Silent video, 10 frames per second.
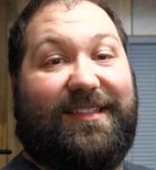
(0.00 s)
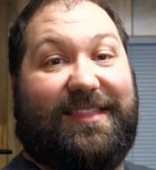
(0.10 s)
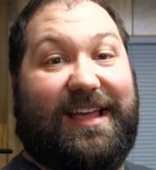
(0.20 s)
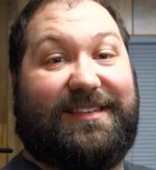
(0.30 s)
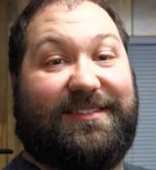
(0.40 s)

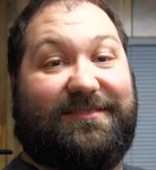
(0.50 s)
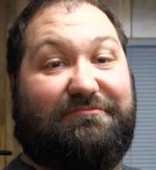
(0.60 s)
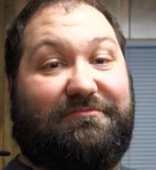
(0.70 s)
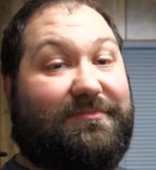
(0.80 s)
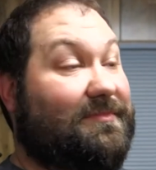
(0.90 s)
Thanks
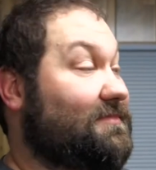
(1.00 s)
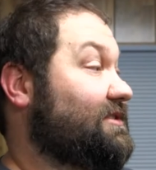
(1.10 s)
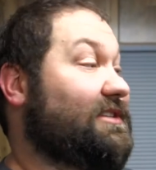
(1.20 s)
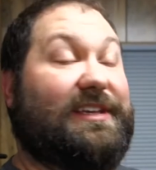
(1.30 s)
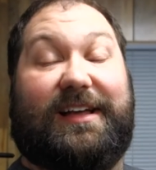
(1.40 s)
and
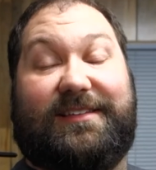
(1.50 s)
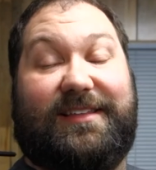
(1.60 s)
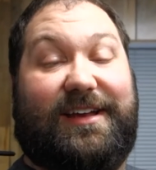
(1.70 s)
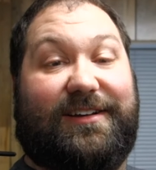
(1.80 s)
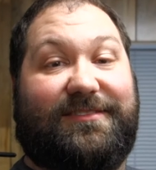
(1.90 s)
see you guys
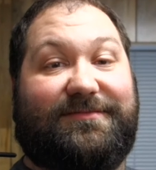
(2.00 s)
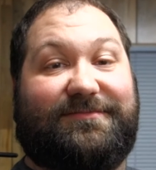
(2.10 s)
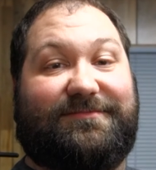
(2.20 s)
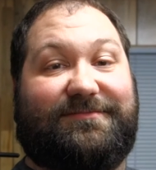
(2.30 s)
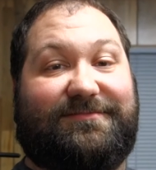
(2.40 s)
later.
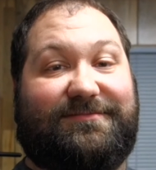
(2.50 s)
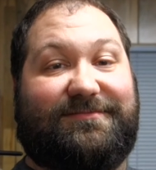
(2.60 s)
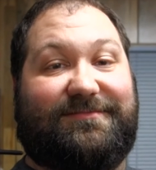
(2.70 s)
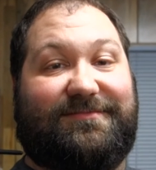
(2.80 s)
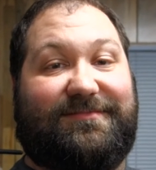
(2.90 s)
Notification
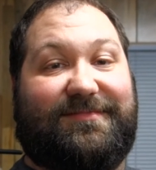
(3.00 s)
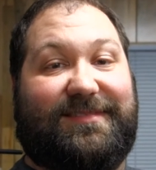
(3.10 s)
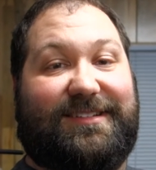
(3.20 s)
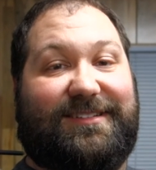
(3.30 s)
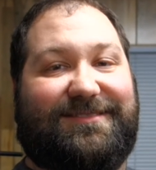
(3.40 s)
bell.